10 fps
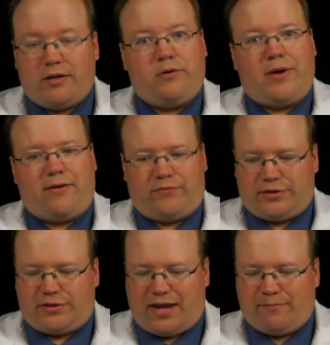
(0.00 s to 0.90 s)
you have the
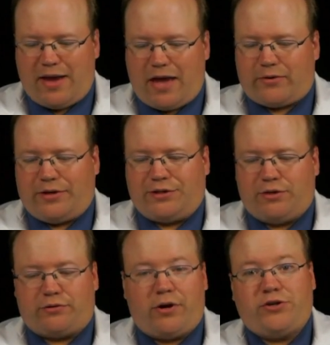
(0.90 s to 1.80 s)
same batteries, so
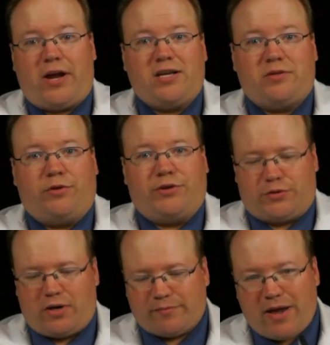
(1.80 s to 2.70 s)
they're interchangeable.
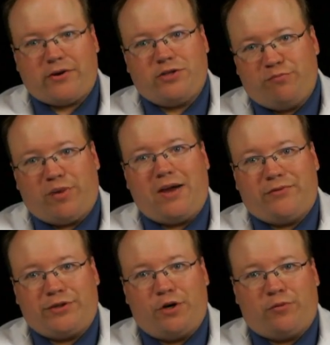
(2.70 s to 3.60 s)
So all the batteries you'd buy
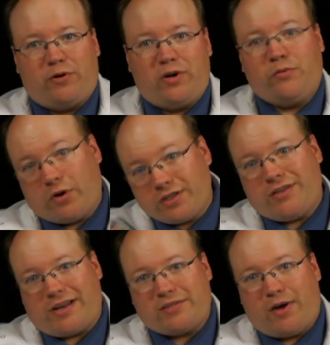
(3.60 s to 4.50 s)
for the GoPro 1 worked in
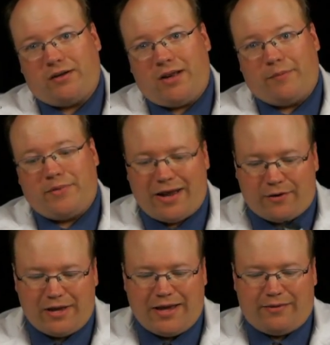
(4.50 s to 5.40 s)
the next model up.
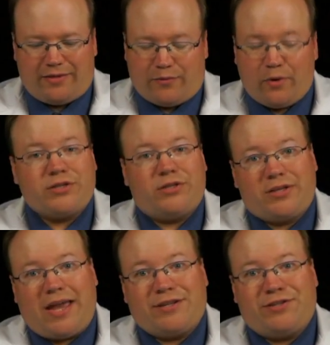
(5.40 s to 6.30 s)
Now, that wasn't
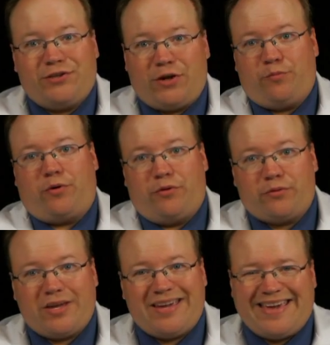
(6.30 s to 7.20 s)
the case in the GoPro
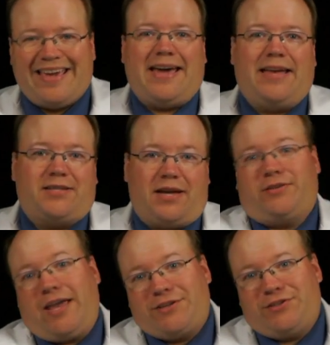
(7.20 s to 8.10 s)
3, and it's not
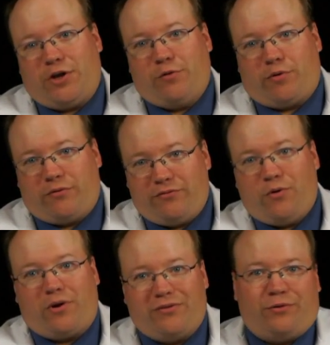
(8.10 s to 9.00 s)
the case in the GoPro
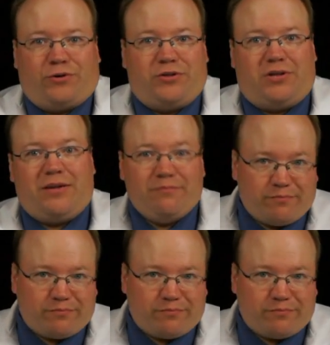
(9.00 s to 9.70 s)
4, unfortunately.